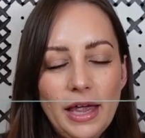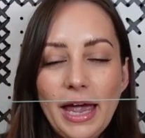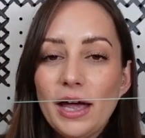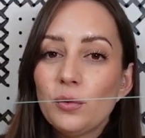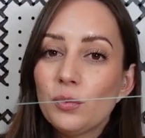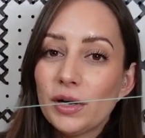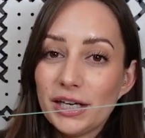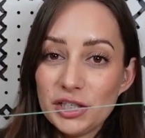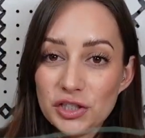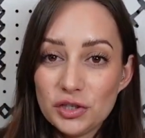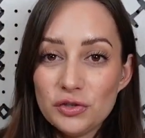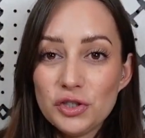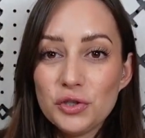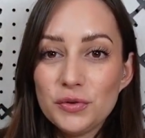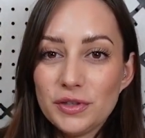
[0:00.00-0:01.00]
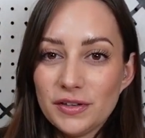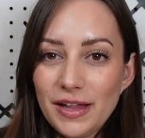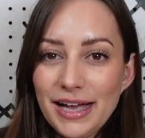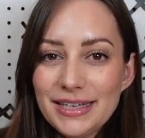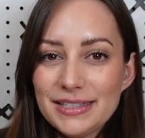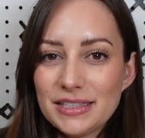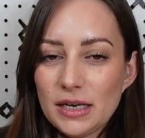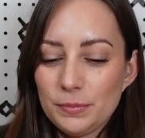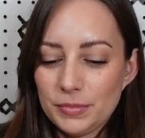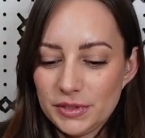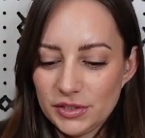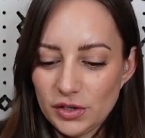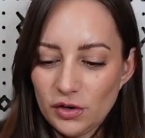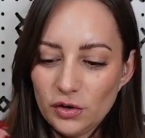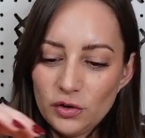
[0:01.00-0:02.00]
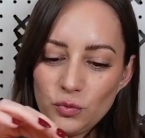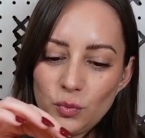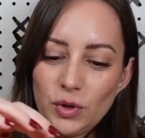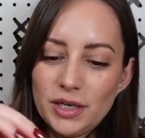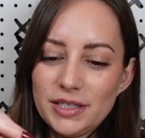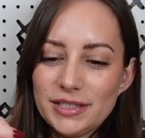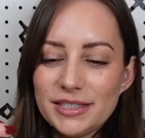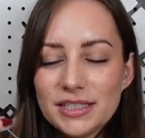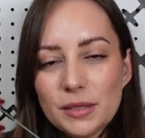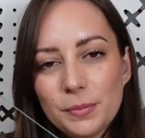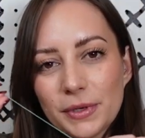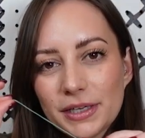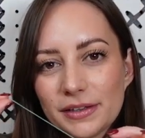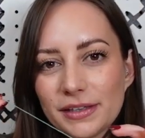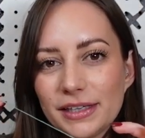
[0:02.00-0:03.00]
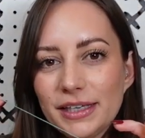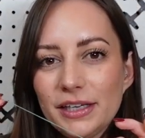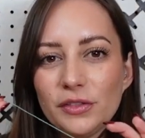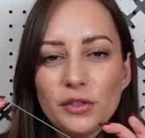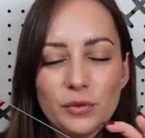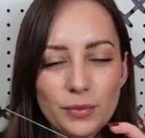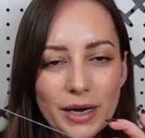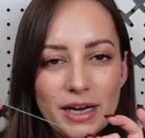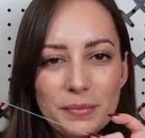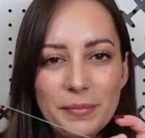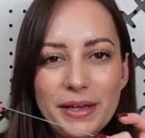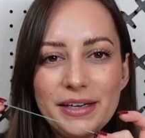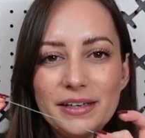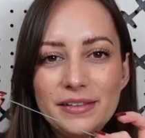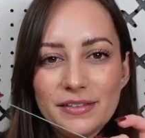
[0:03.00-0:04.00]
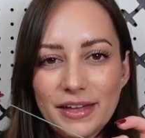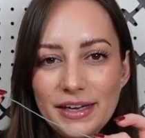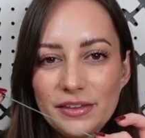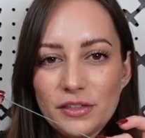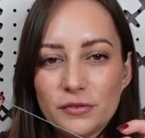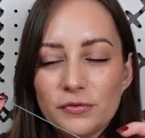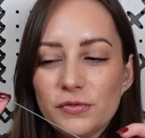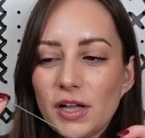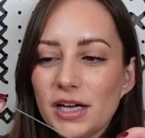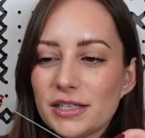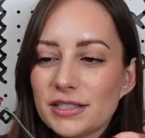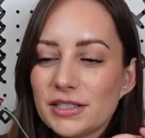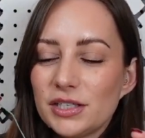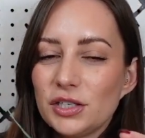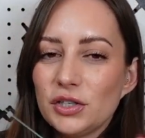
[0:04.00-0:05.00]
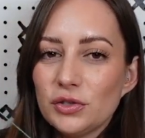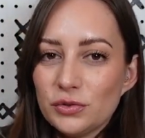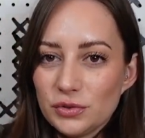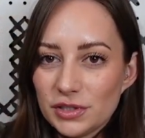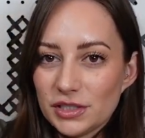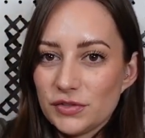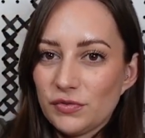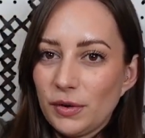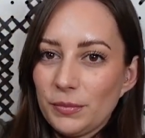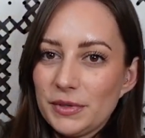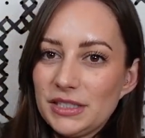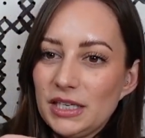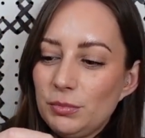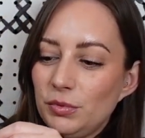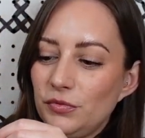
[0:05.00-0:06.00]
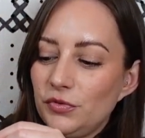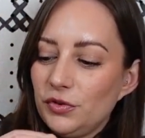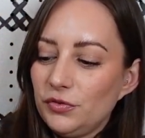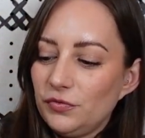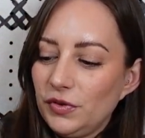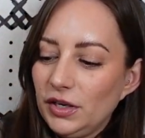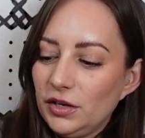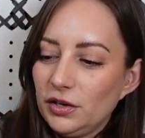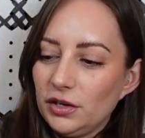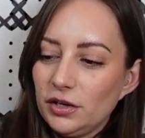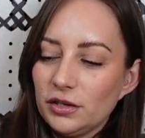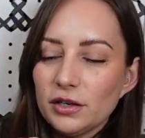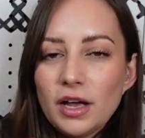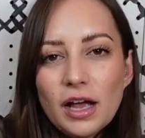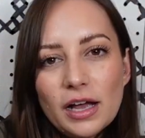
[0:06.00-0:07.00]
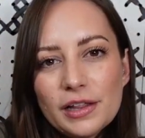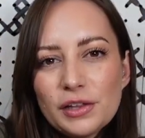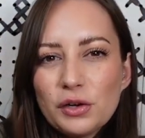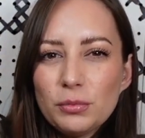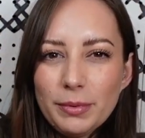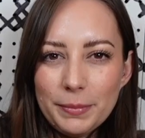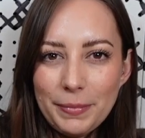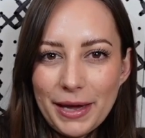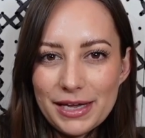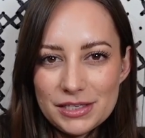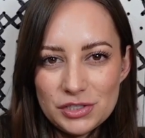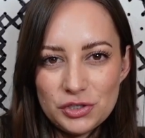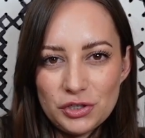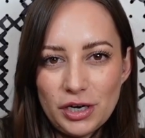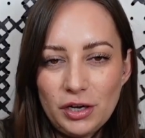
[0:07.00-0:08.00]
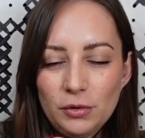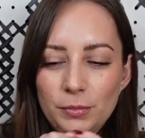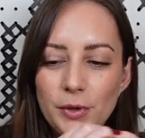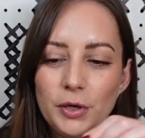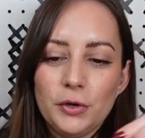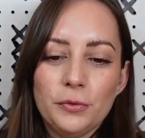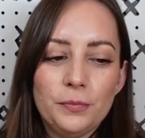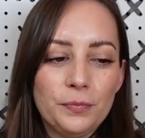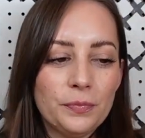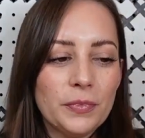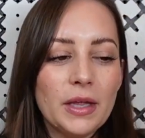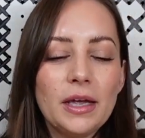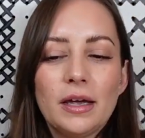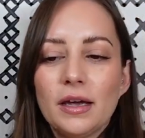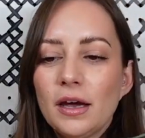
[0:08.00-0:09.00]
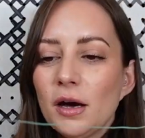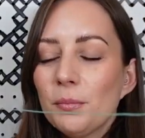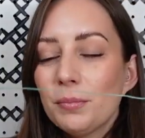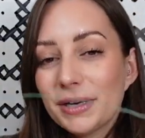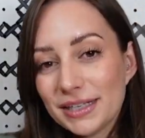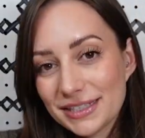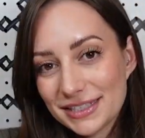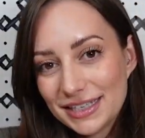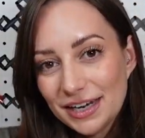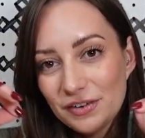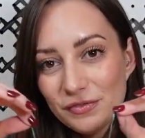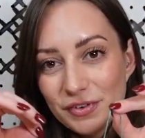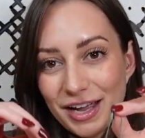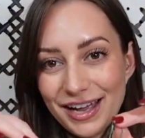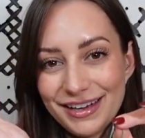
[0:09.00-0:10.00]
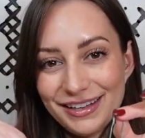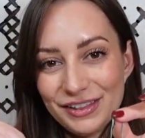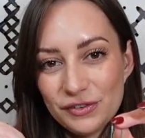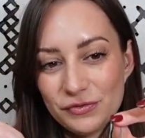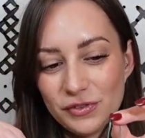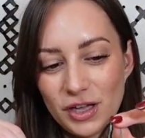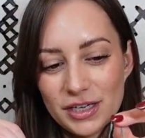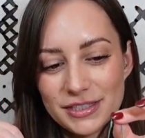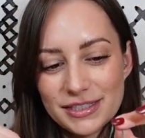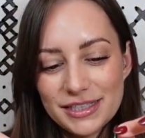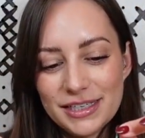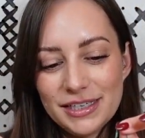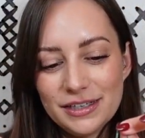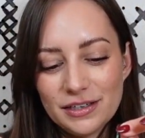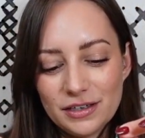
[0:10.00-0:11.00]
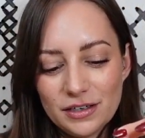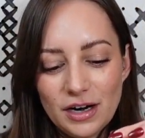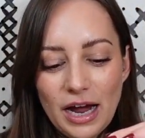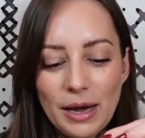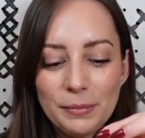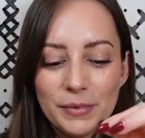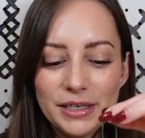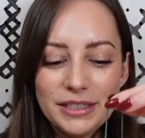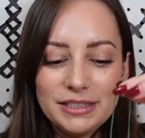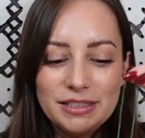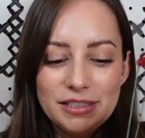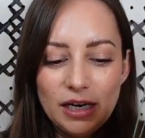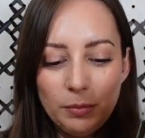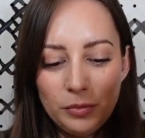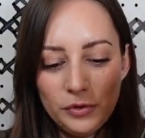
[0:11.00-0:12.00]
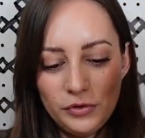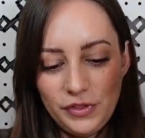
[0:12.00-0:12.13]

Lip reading: And what I showed you in the last episode was typically the recommended length of floss to use is from the tip of your finger a little bit past your elbow. But instead of cutting the floss here, I'm going to double